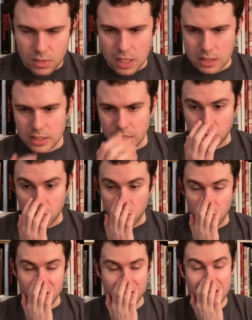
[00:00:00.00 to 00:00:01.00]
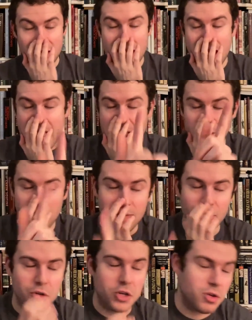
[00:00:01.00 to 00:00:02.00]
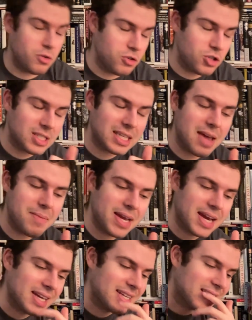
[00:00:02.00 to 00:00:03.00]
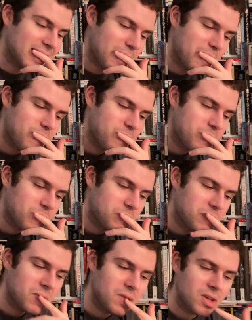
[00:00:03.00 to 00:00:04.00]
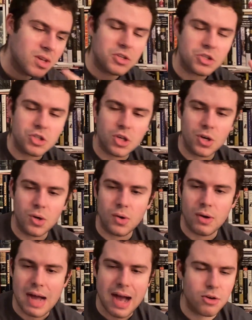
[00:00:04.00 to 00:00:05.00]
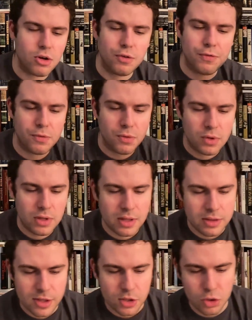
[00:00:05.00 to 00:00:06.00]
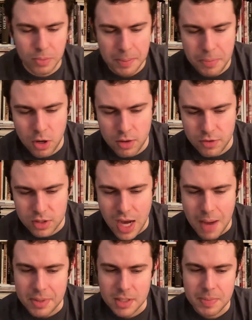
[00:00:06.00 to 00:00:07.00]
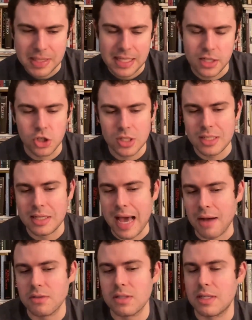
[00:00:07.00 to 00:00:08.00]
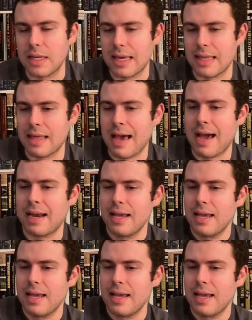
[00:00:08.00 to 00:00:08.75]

Secret Wars. However, you just gave me an idea. So, I don't know if this will be part of our topics, but they just announced today that